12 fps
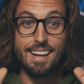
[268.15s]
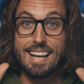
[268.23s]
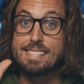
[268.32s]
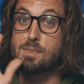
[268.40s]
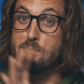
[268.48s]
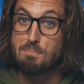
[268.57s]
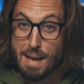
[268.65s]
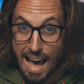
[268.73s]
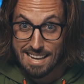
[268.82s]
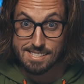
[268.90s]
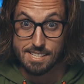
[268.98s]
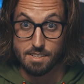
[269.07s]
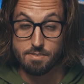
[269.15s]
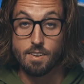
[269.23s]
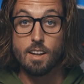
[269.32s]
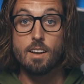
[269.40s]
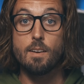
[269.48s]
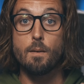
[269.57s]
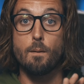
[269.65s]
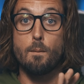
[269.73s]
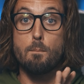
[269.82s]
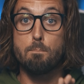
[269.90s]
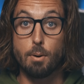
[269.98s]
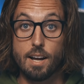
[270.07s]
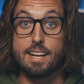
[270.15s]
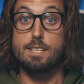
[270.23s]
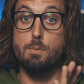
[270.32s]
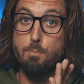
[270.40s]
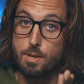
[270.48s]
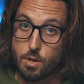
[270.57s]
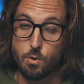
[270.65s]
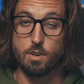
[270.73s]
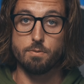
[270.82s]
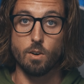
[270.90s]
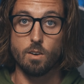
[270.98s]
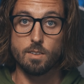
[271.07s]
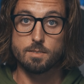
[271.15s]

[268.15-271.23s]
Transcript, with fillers: It's massive, but it's beautiful.